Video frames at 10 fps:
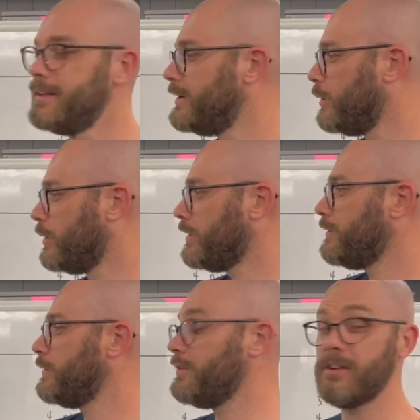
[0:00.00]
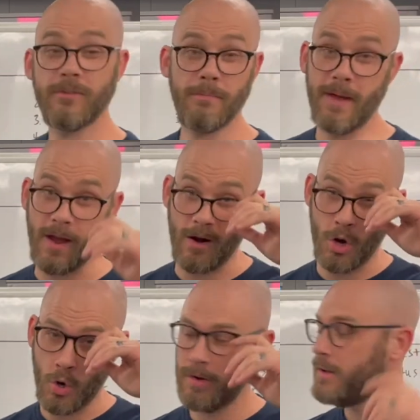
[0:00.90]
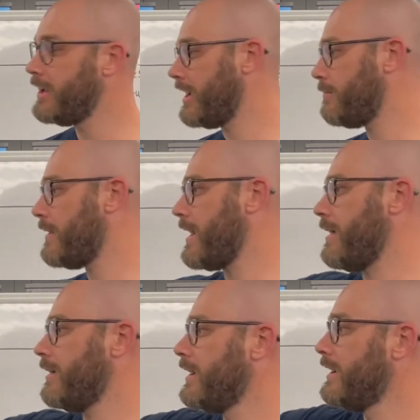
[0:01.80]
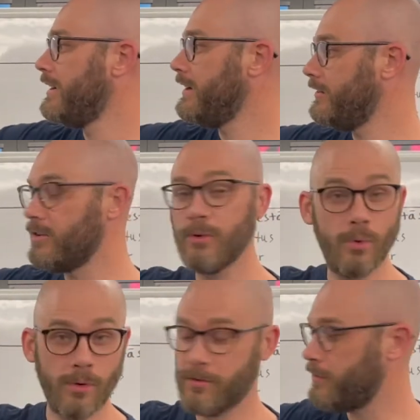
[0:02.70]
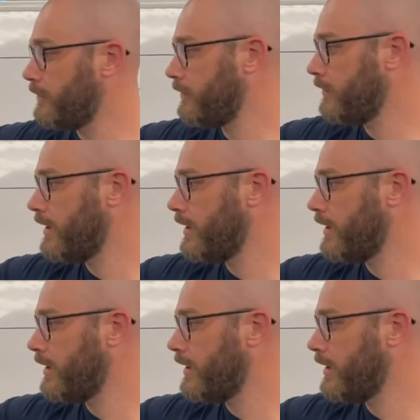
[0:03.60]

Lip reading: Ursus is a bear. A bear is an ursus.